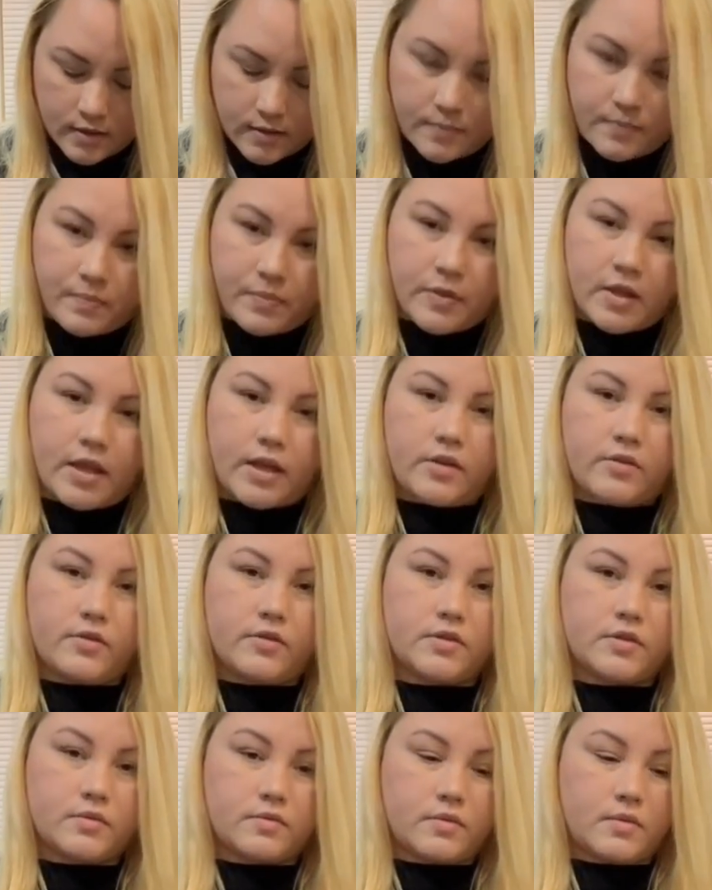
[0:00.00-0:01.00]
And I use
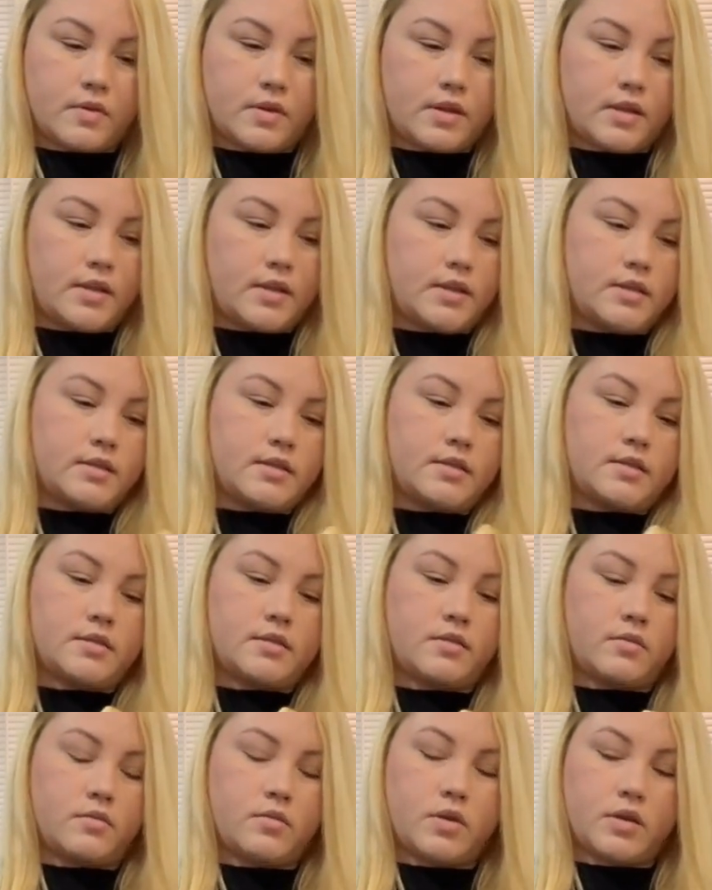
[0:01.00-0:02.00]
one of these, it's a
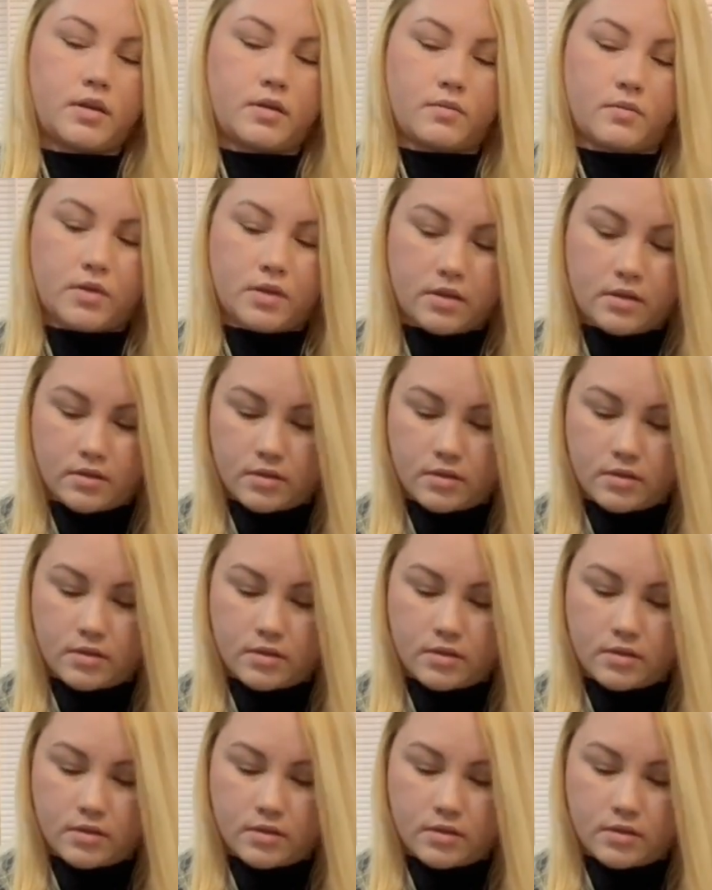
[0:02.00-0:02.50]
wooden one.